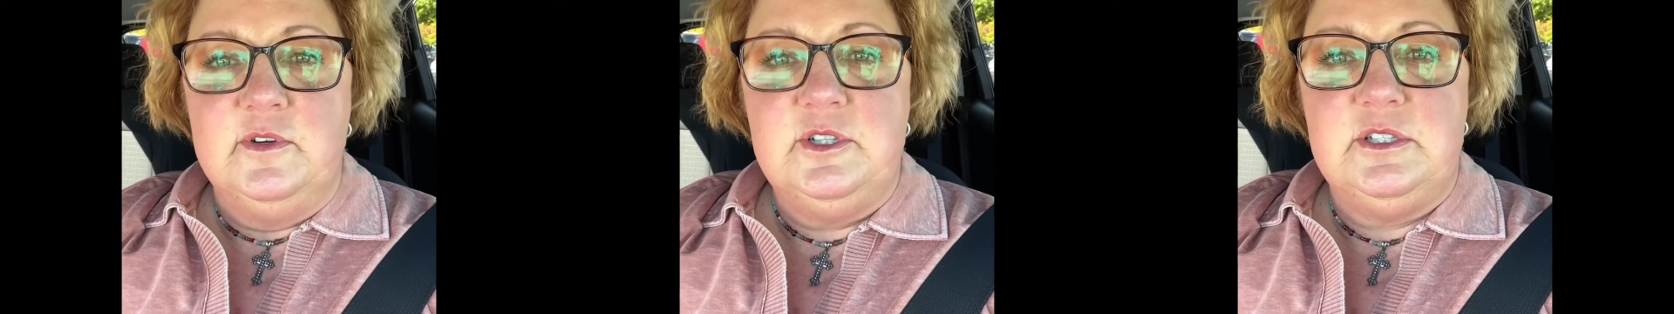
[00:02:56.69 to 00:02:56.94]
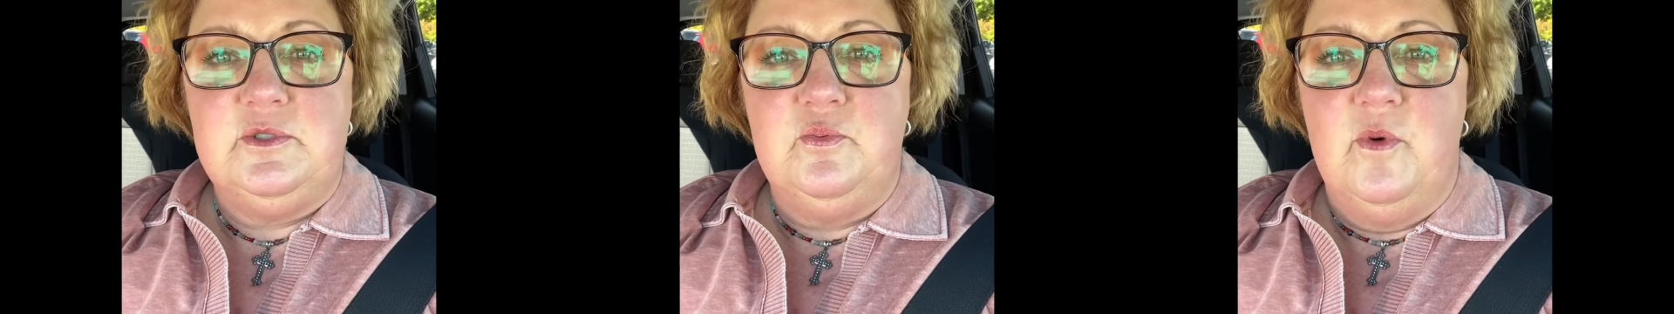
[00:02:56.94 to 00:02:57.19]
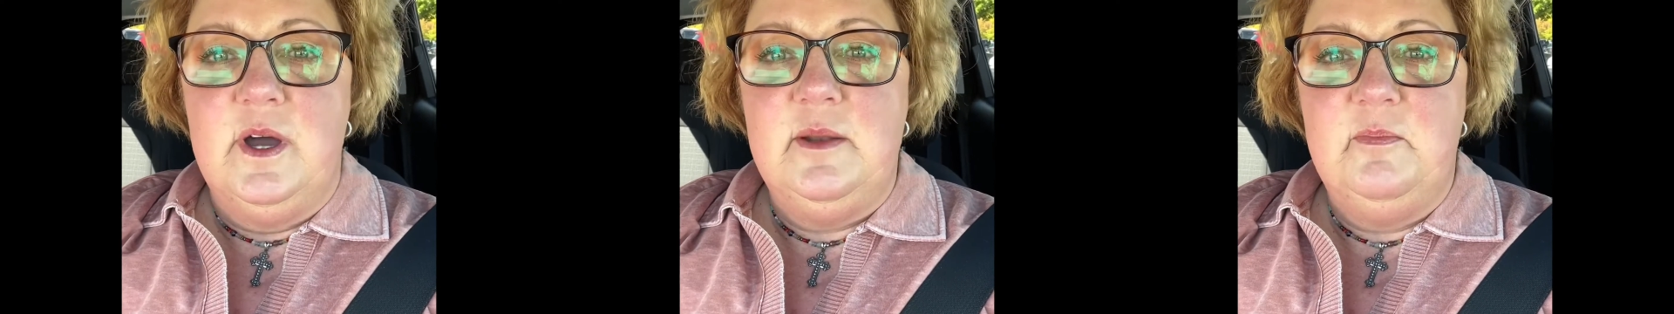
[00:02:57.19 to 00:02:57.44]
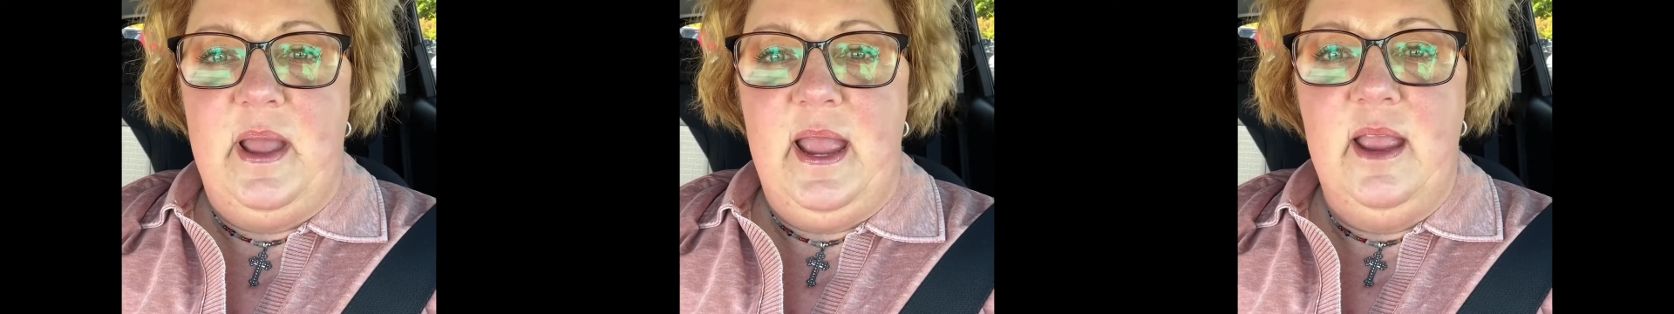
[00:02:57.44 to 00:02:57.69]
just one
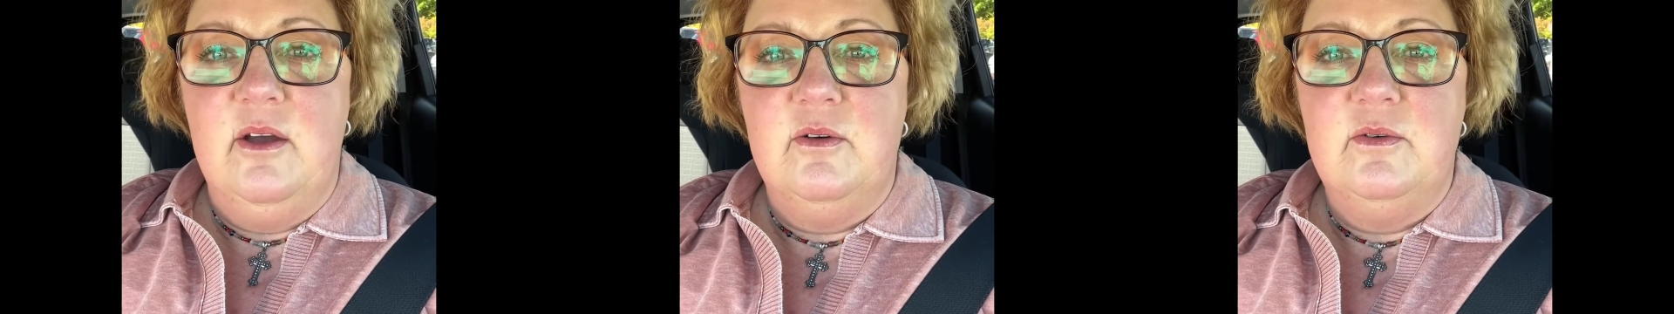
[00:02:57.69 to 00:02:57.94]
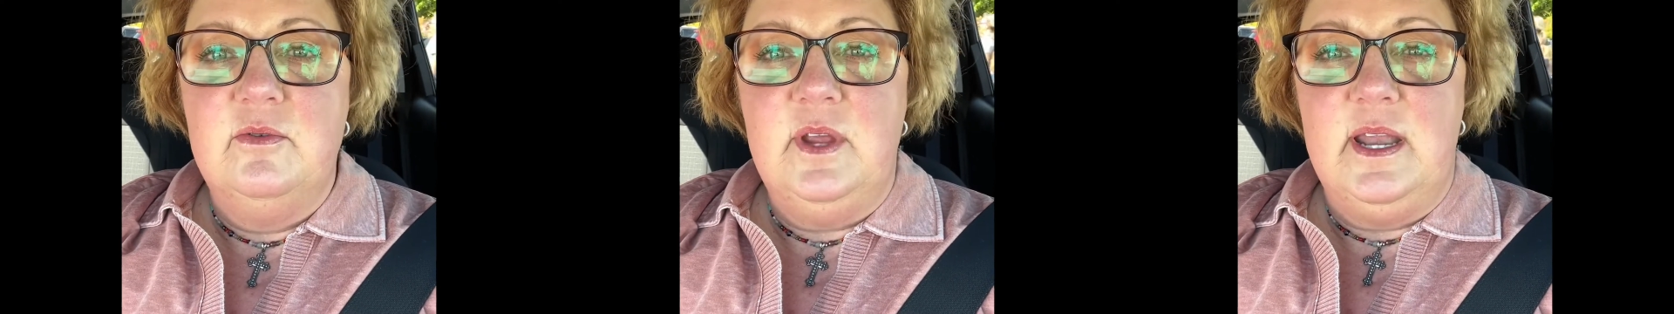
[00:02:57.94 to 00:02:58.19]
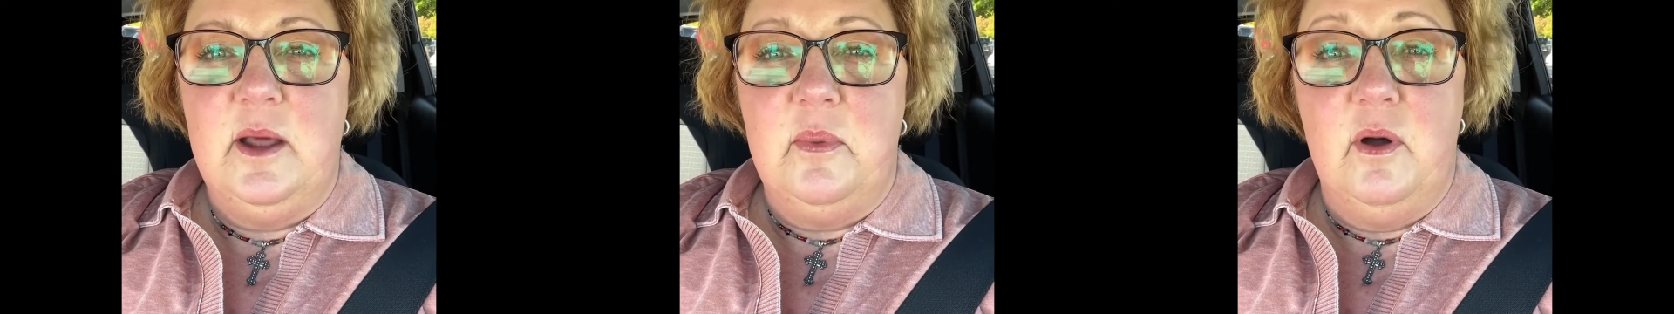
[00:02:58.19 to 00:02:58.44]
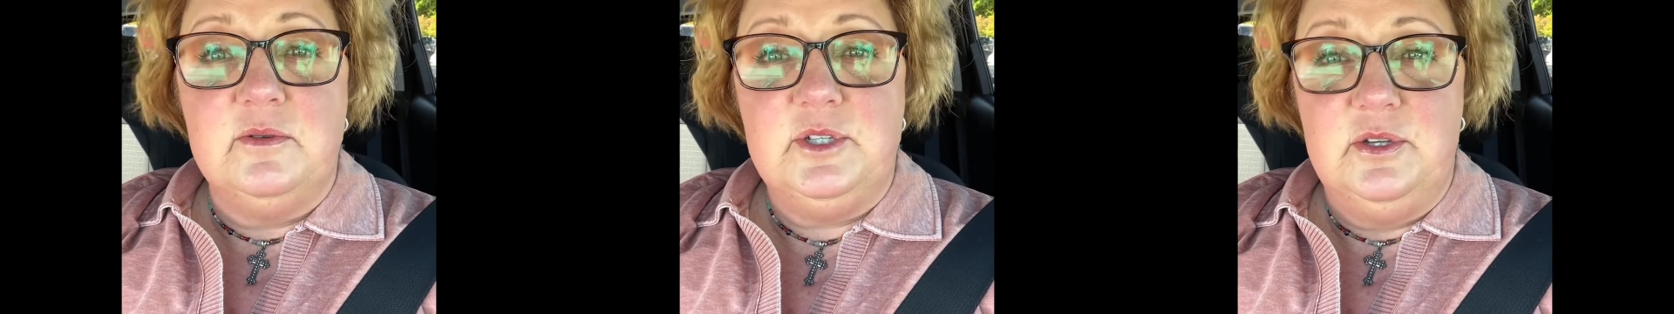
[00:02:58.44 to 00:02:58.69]
pound and I
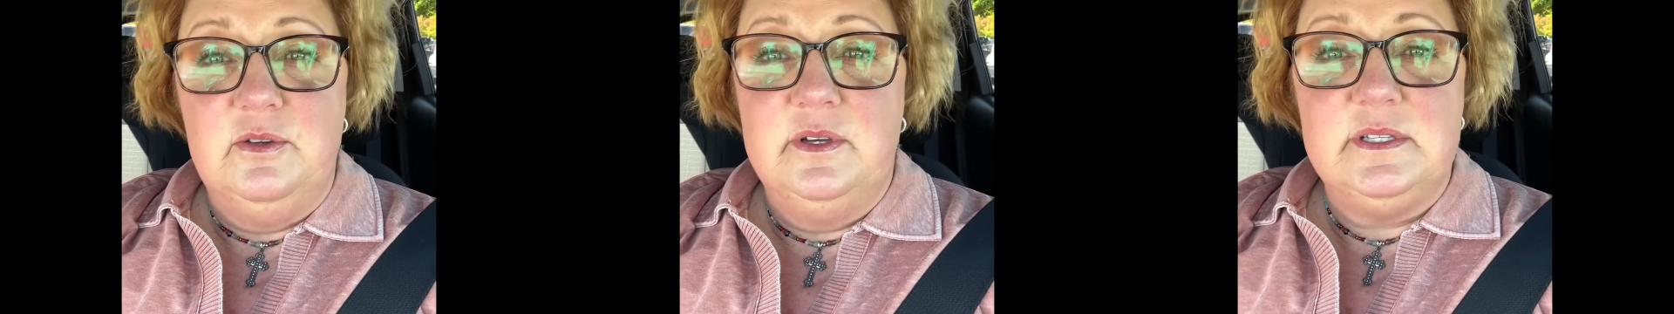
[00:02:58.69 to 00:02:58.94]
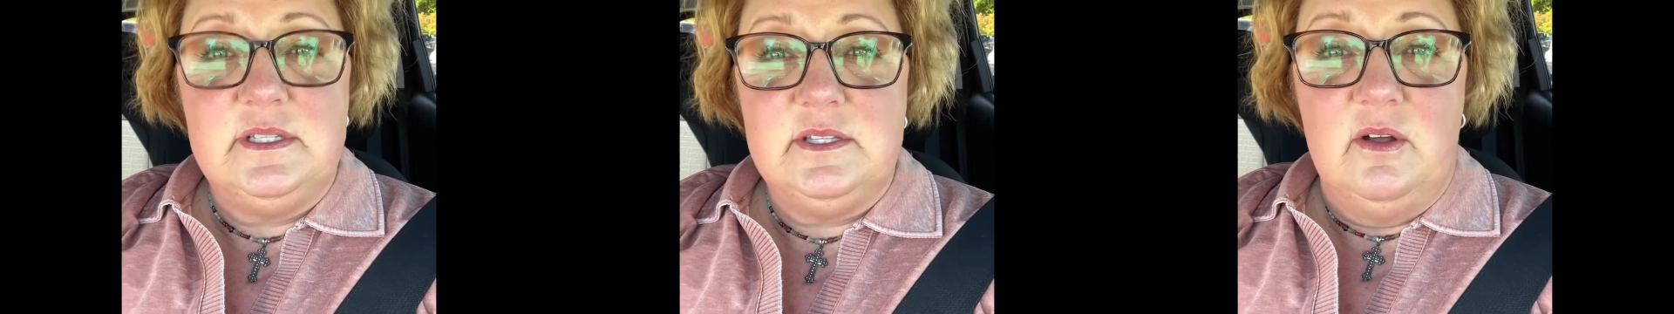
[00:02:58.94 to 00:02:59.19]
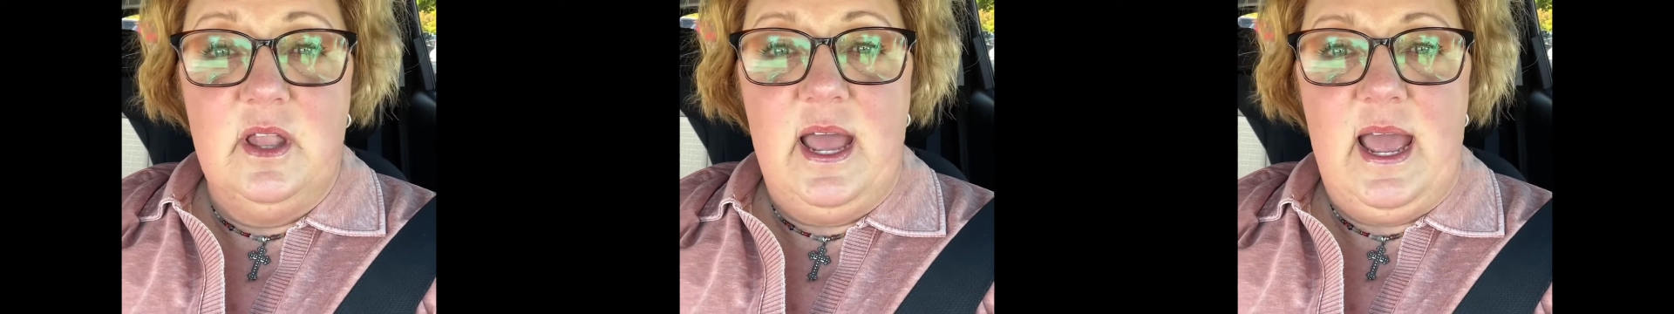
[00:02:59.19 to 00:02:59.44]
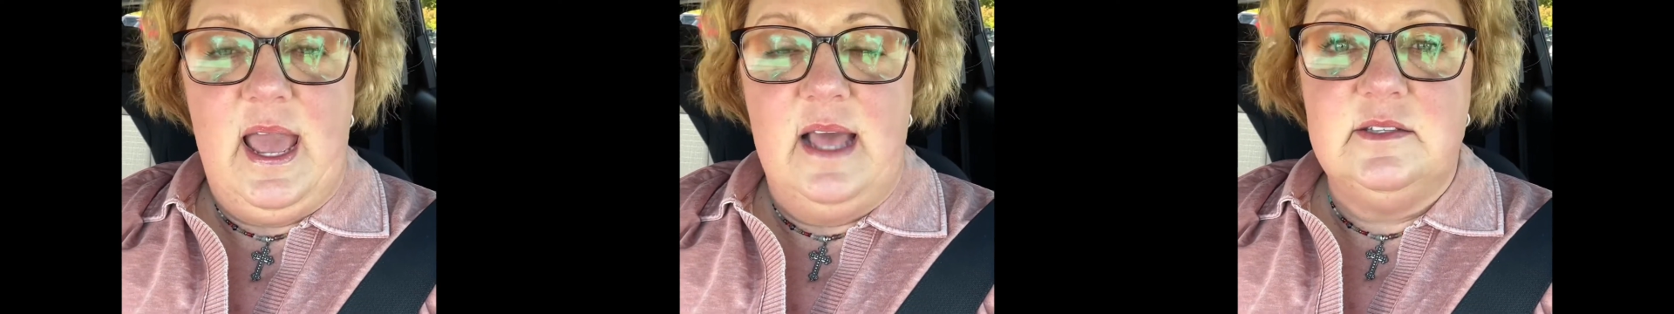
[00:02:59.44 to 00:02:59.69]
bought two because that's all I
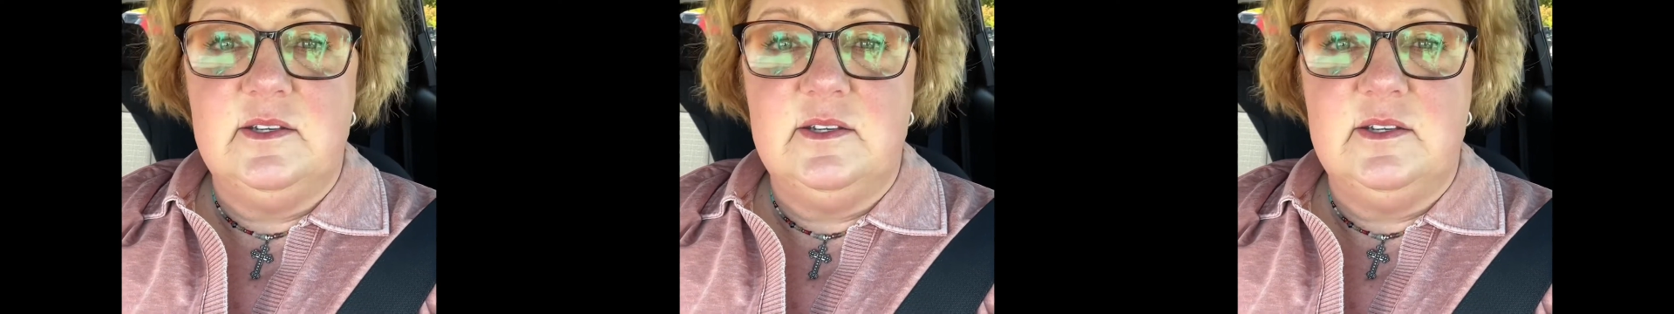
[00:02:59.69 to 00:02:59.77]
had.